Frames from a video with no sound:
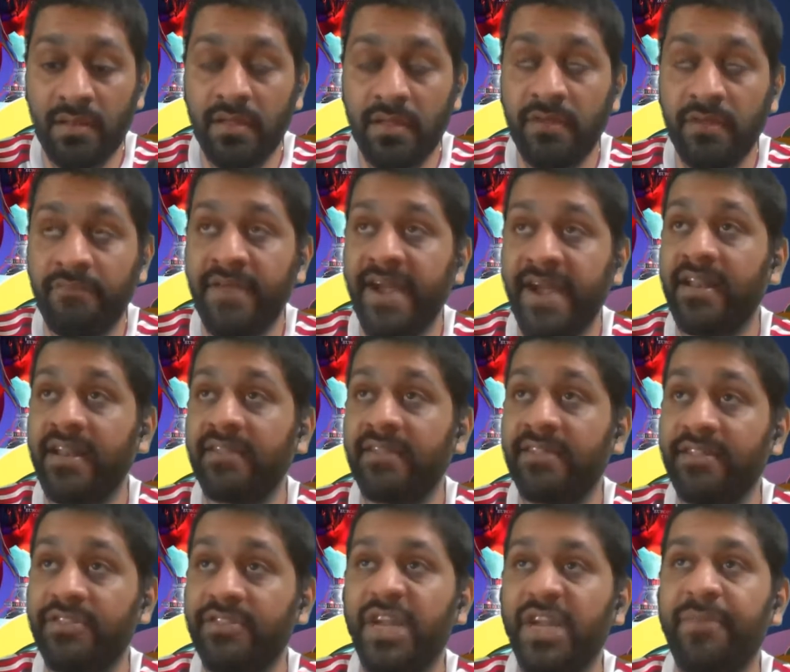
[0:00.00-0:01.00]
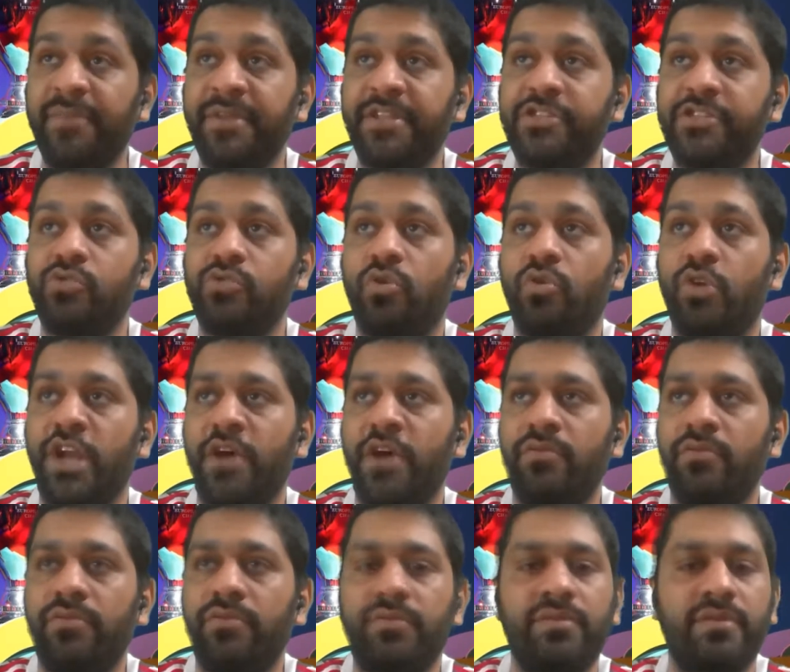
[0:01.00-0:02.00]
In fact, less than 3 minutes to go now.
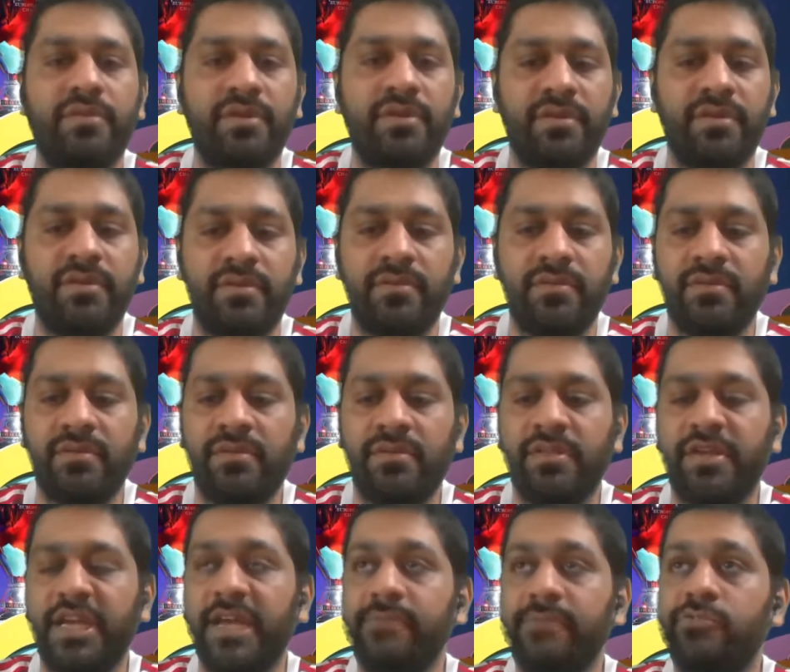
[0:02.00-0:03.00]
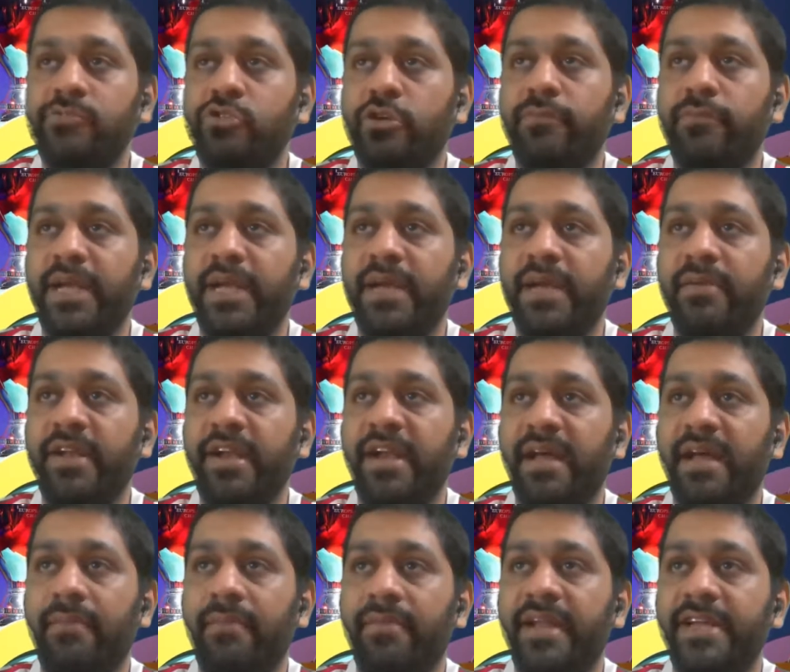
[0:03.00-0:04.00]
The game should begin
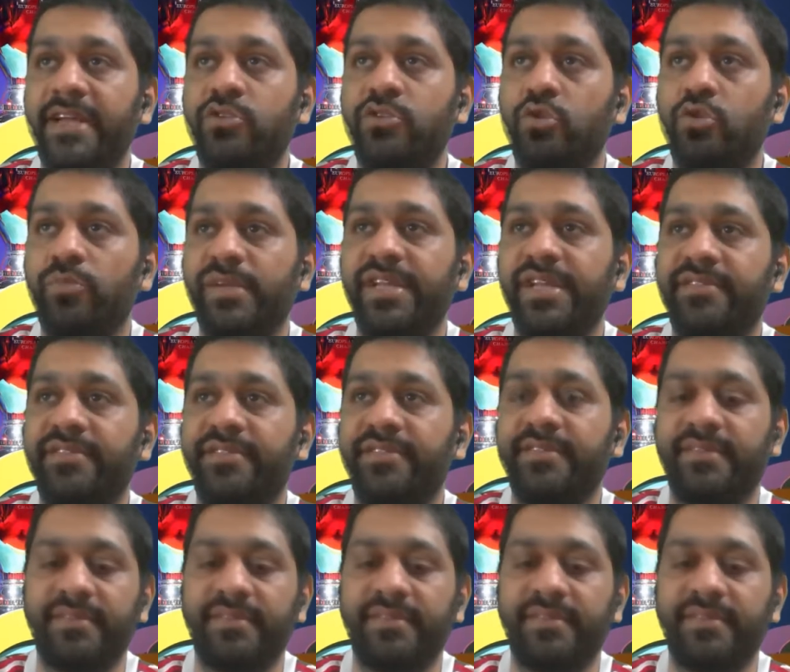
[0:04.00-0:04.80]
anytime in the next 2 minutes.